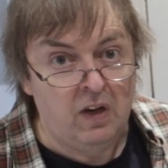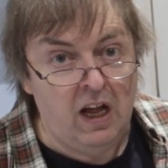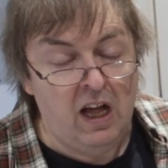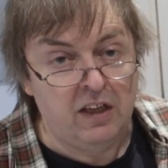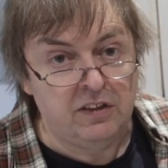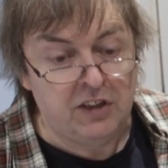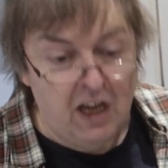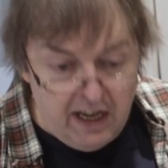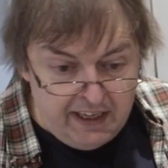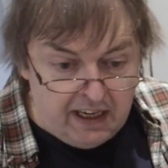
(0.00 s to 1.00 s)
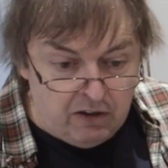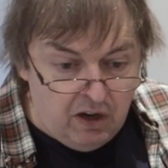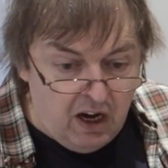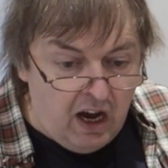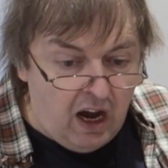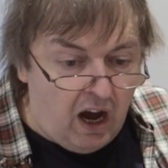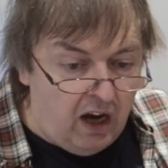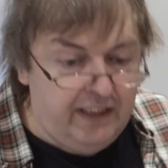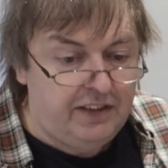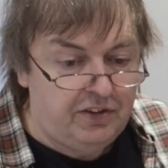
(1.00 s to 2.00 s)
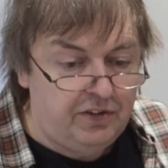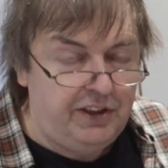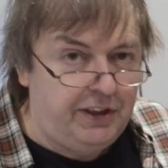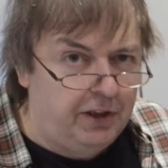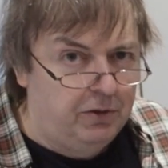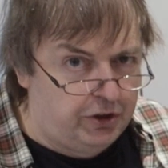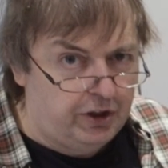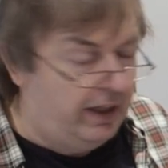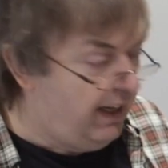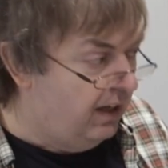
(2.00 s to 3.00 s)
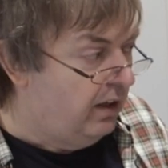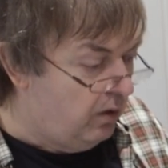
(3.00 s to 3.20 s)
And, you know, I usually